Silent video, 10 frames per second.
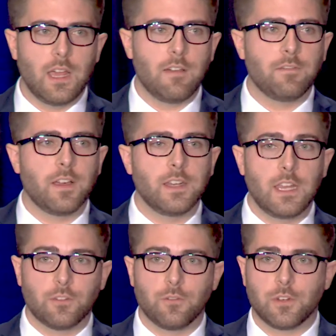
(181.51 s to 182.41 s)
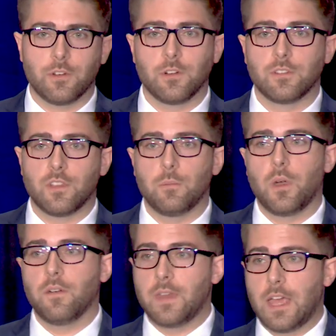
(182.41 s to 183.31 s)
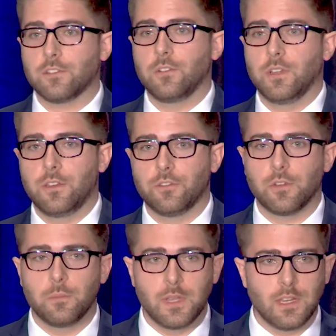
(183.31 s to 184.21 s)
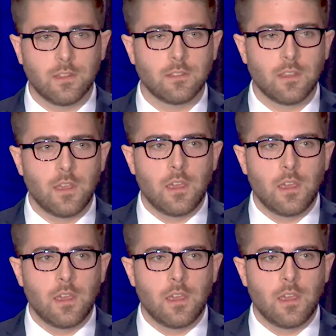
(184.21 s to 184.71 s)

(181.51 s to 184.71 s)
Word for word: to have financial returns above national industry medians.